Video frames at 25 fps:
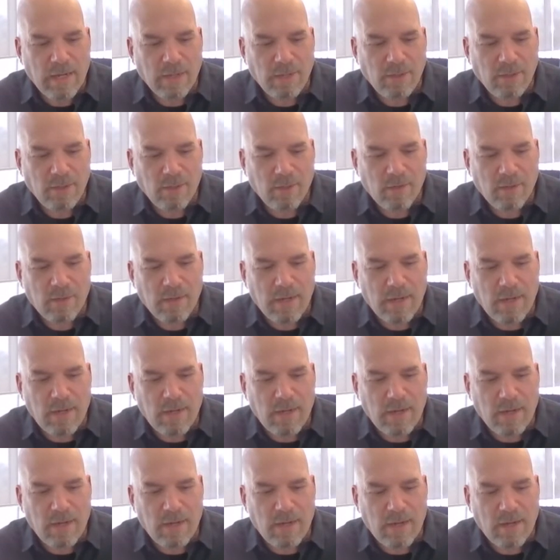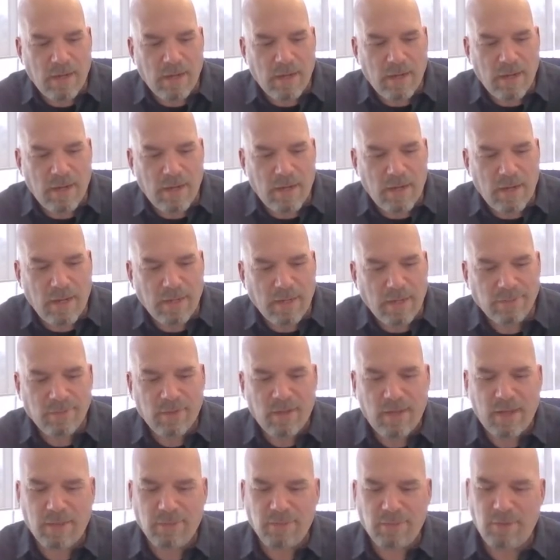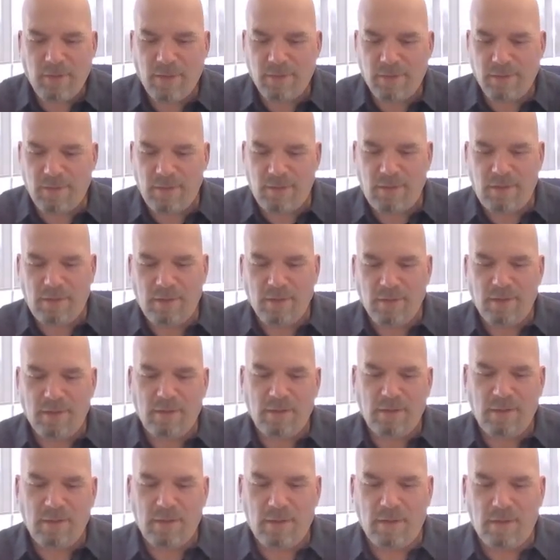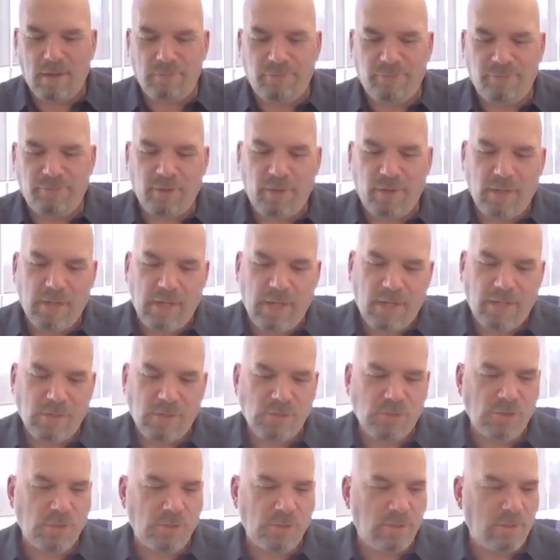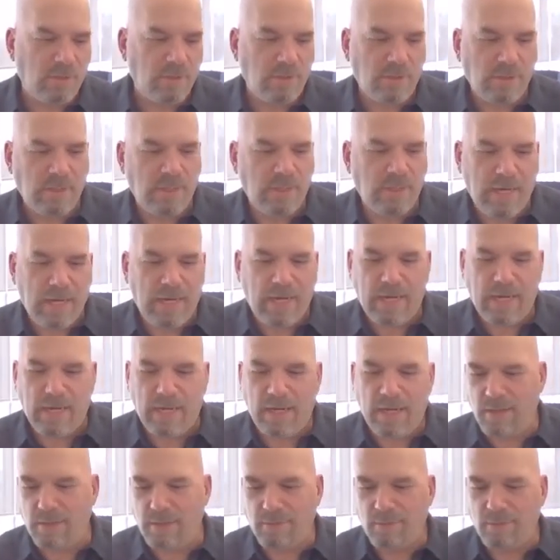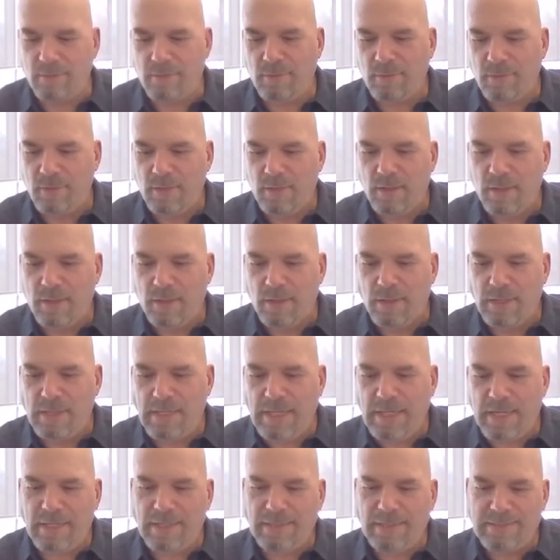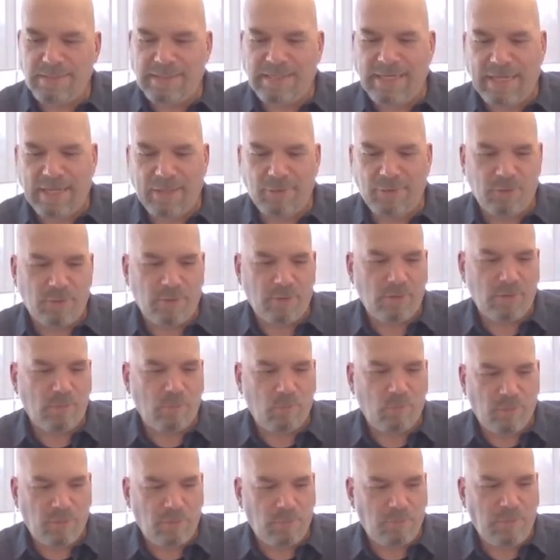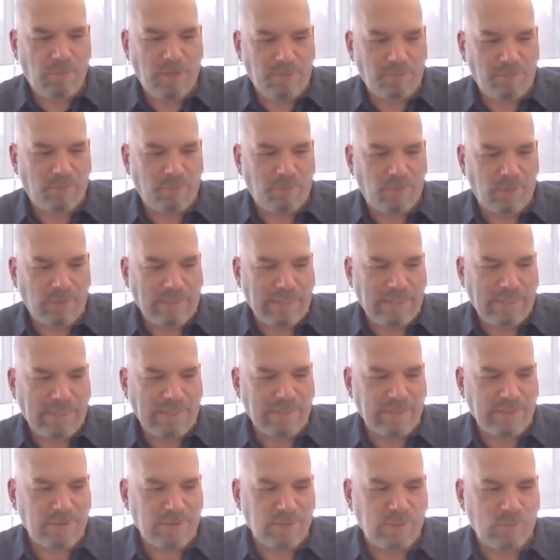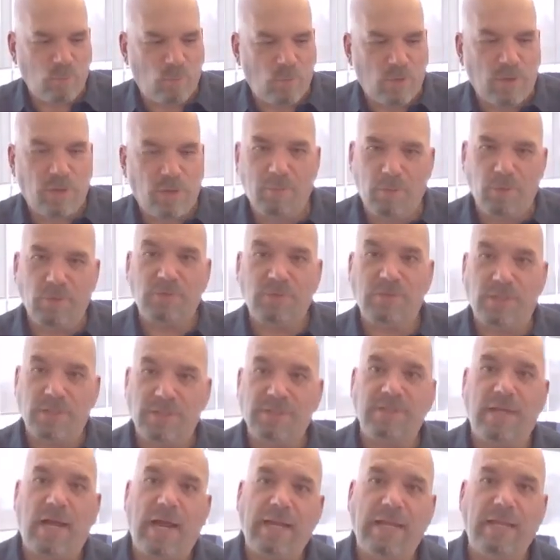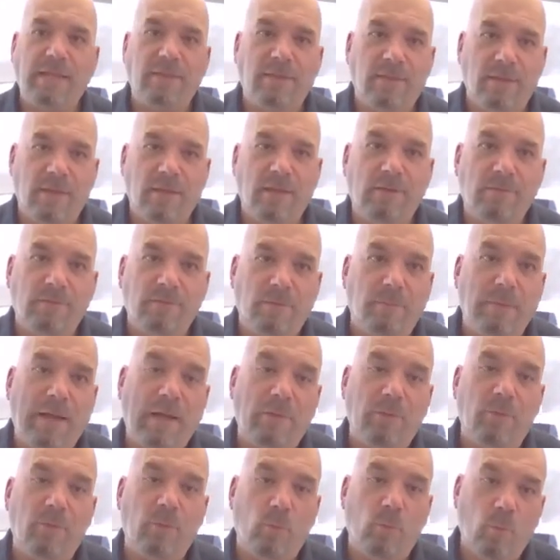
You know, I think the affiliation and getting together with people is one of the most exciting things about the